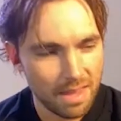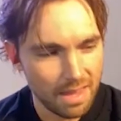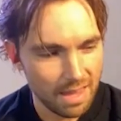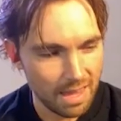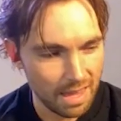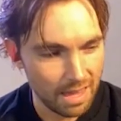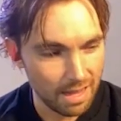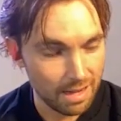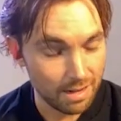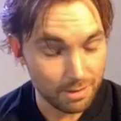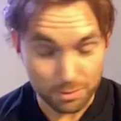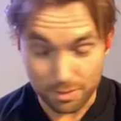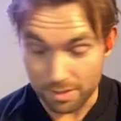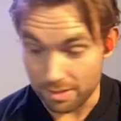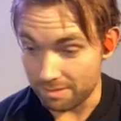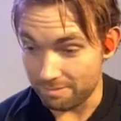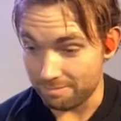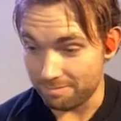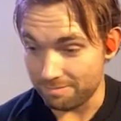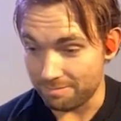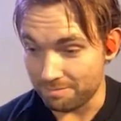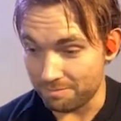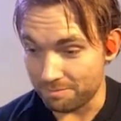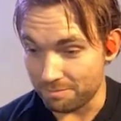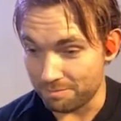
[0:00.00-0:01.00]
And I was like,
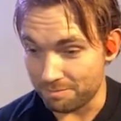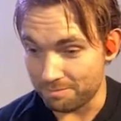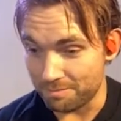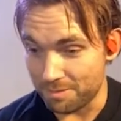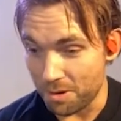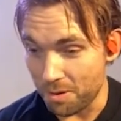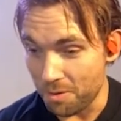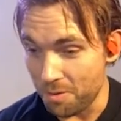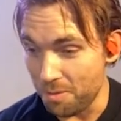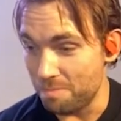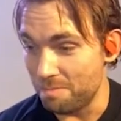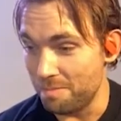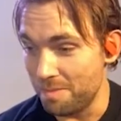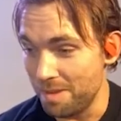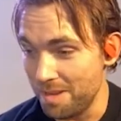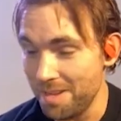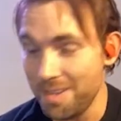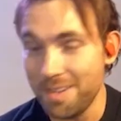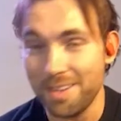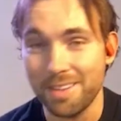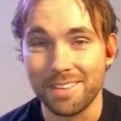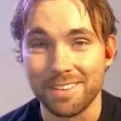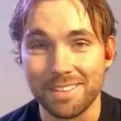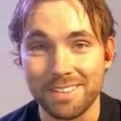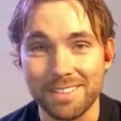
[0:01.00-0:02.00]
"Oh
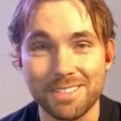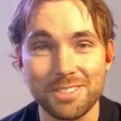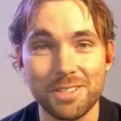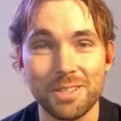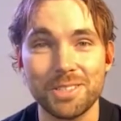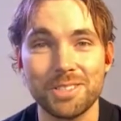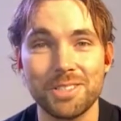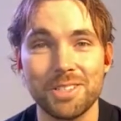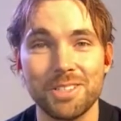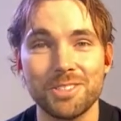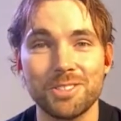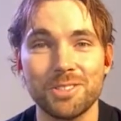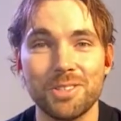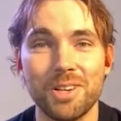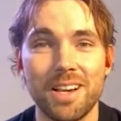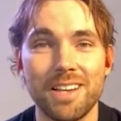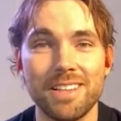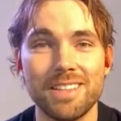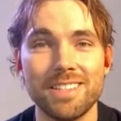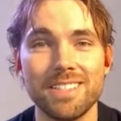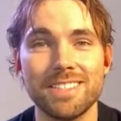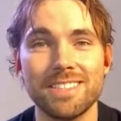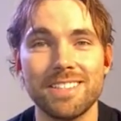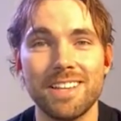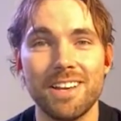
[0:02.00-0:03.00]
man." So I started
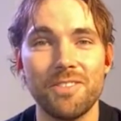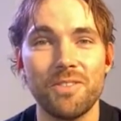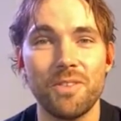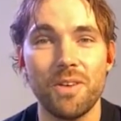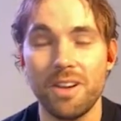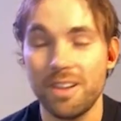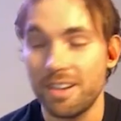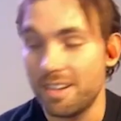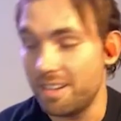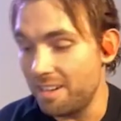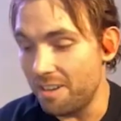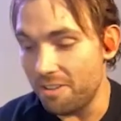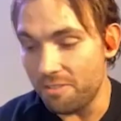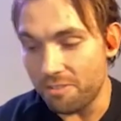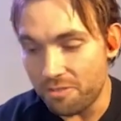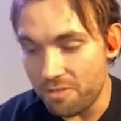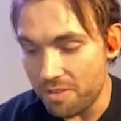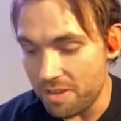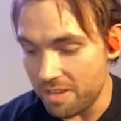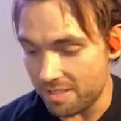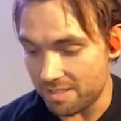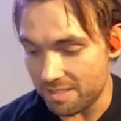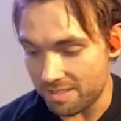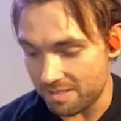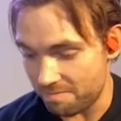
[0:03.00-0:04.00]
trying this stuff on, and it
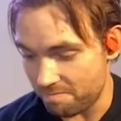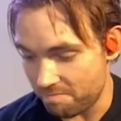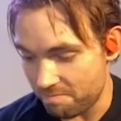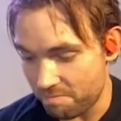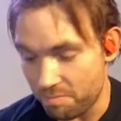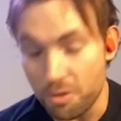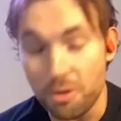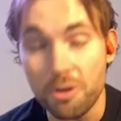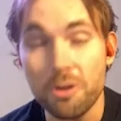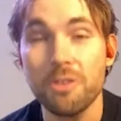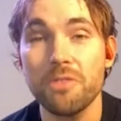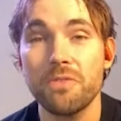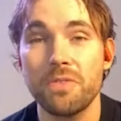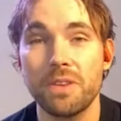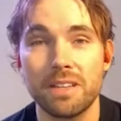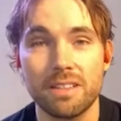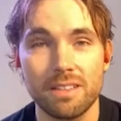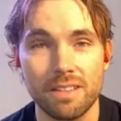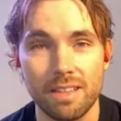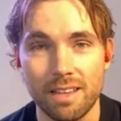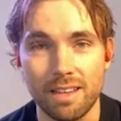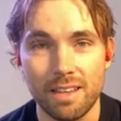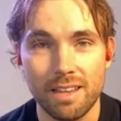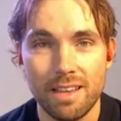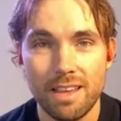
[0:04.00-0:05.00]
fits
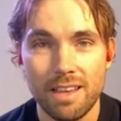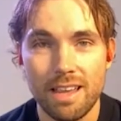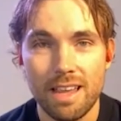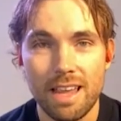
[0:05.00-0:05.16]
perfectly.